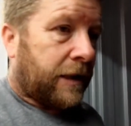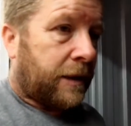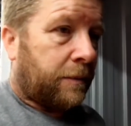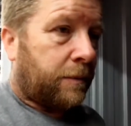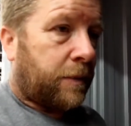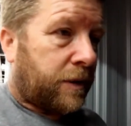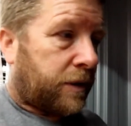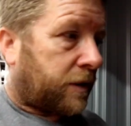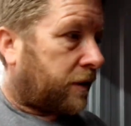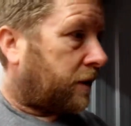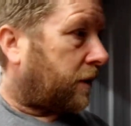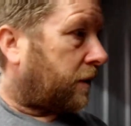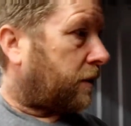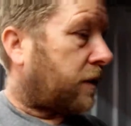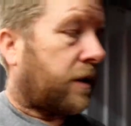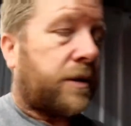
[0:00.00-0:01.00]
I might,
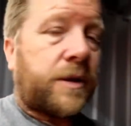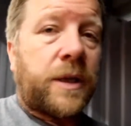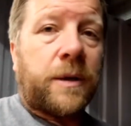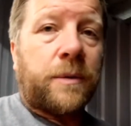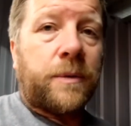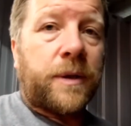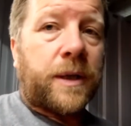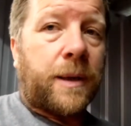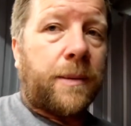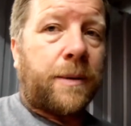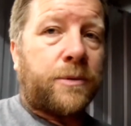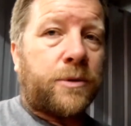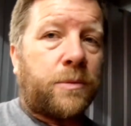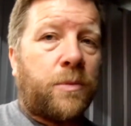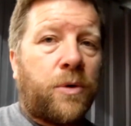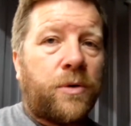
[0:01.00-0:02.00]
like I say, I'm going to come
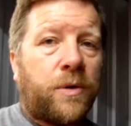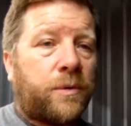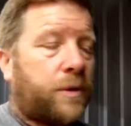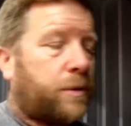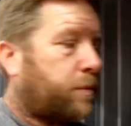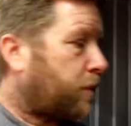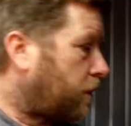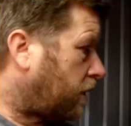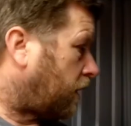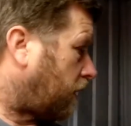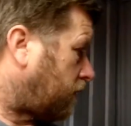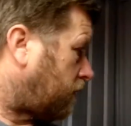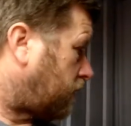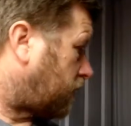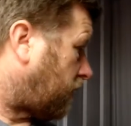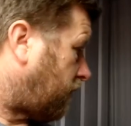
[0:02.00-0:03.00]
up tomorrow, I'm going to pull a
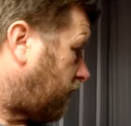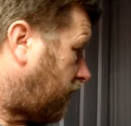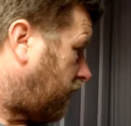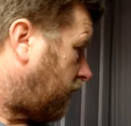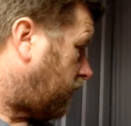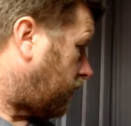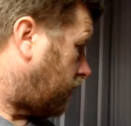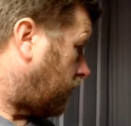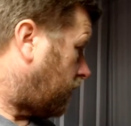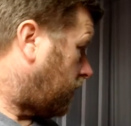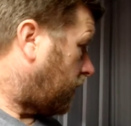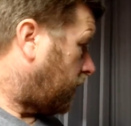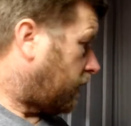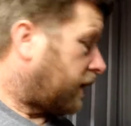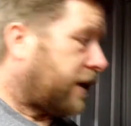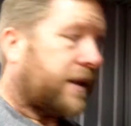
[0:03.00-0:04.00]
load of stuff out
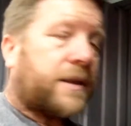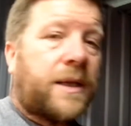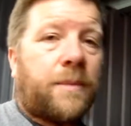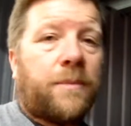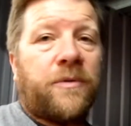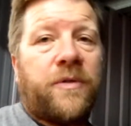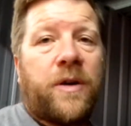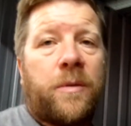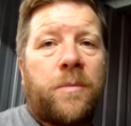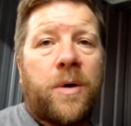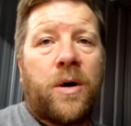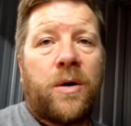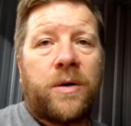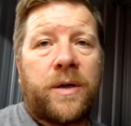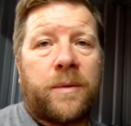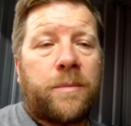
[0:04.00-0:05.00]
Get some of it on
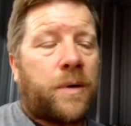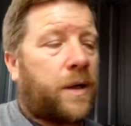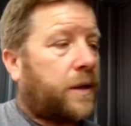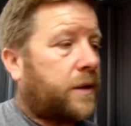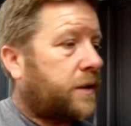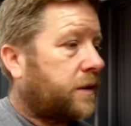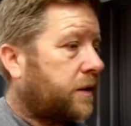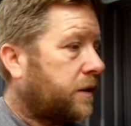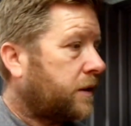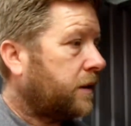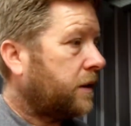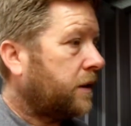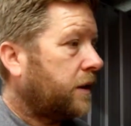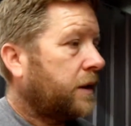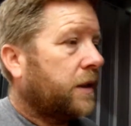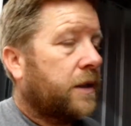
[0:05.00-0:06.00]
Marketplace,
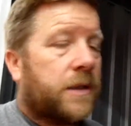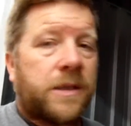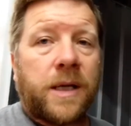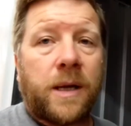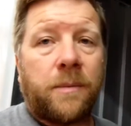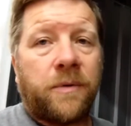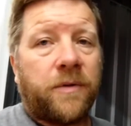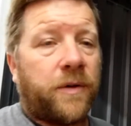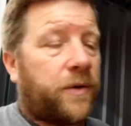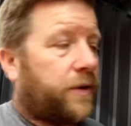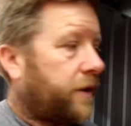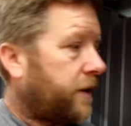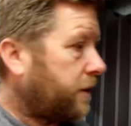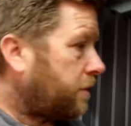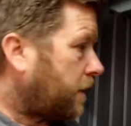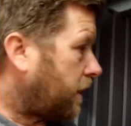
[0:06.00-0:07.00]
some of it on
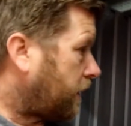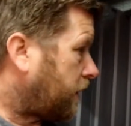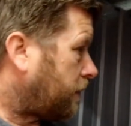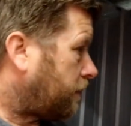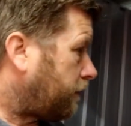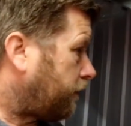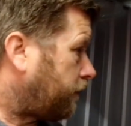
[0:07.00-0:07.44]
eBay,